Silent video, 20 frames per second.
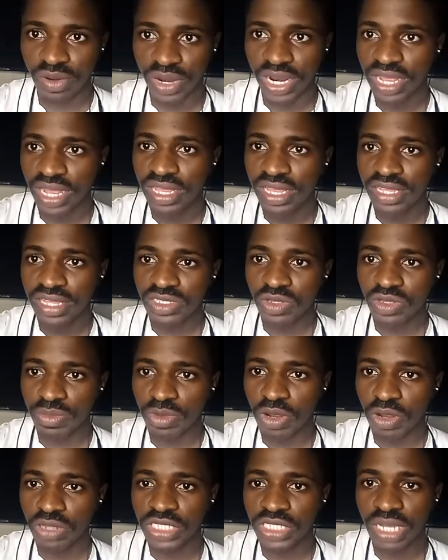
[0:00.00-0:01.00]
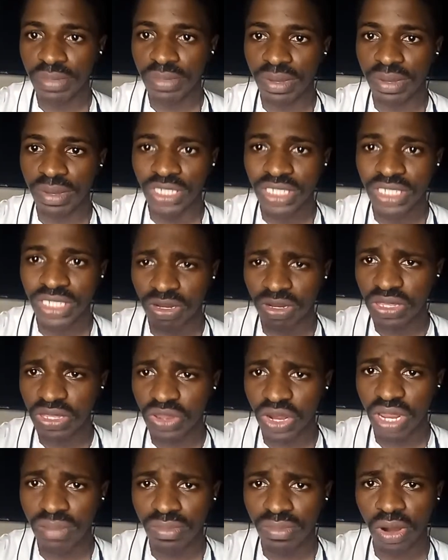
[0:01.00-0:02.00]
area. So I'm going to share just
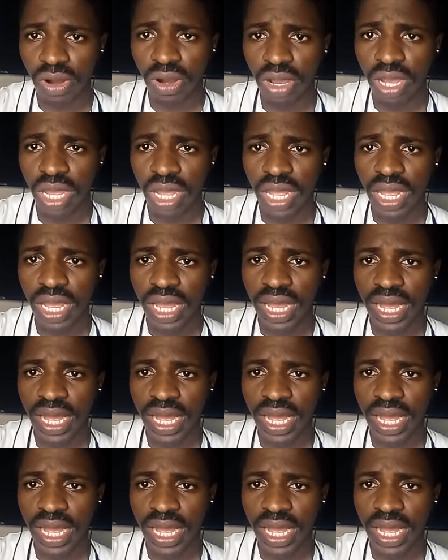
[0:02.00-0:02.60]
about 3 more,